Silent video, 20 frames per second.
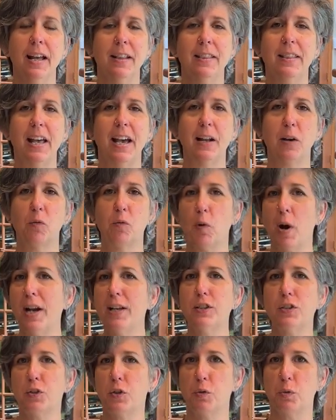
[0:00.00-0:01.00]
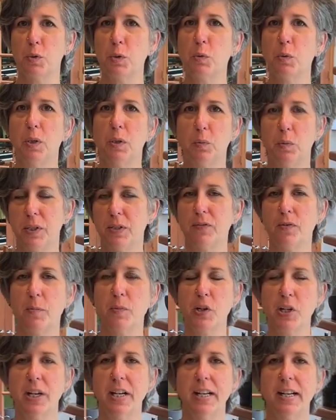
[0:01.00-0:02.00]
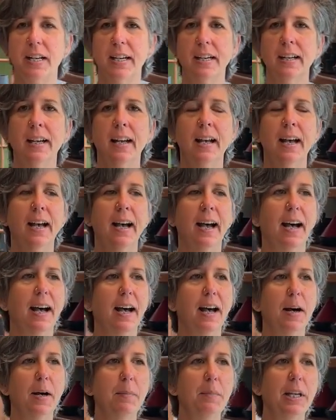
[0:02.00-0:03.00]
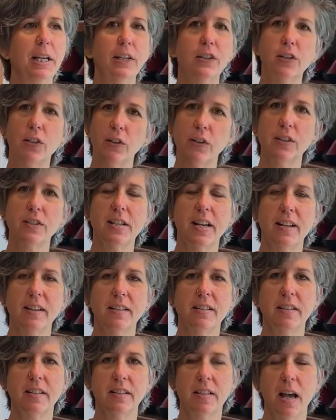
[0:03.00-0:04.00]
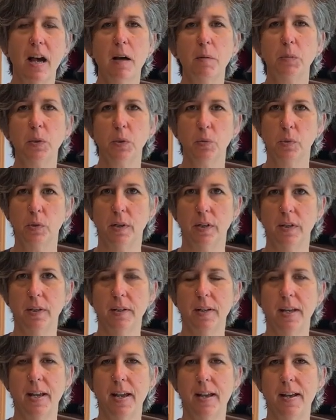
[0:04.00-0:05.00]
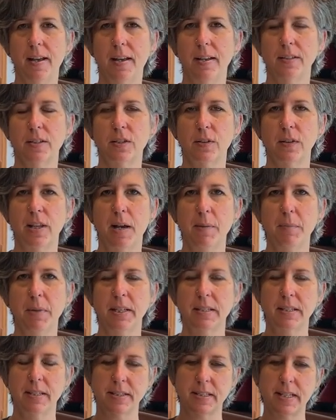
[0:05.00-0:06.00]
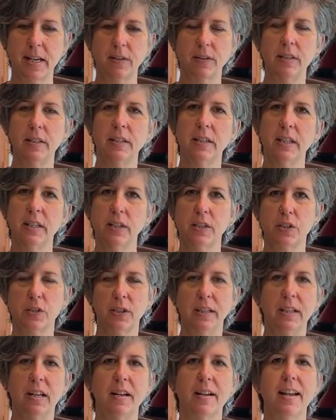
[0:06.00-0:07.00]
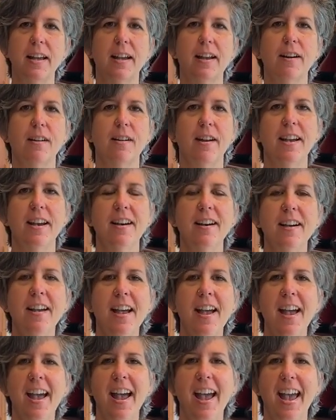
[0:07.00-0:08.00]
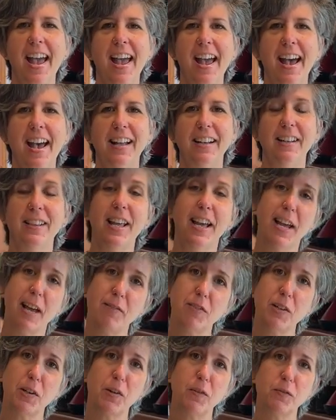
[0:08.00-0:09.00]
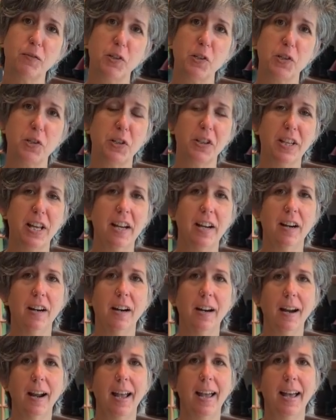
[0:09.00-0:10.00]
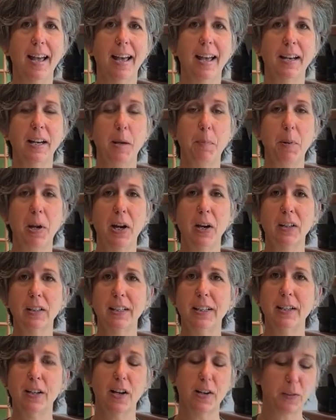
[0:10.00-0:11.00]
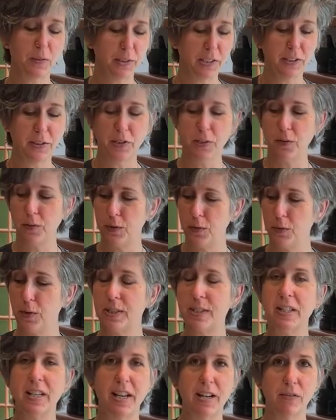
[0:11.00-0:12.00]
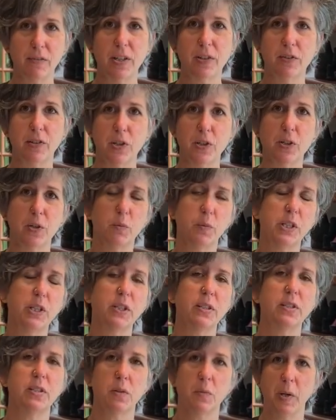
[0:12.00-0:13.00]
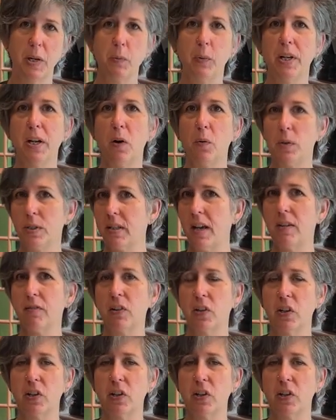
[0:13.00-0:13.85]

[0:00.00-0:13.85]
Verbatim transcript: that rice gruel was from China. Um, it turns out it's a Tamil word, and so that makes it South India, Sri Lanka area, and they have their own version there. And apparently, not only do you do a savory version, which is the way we always have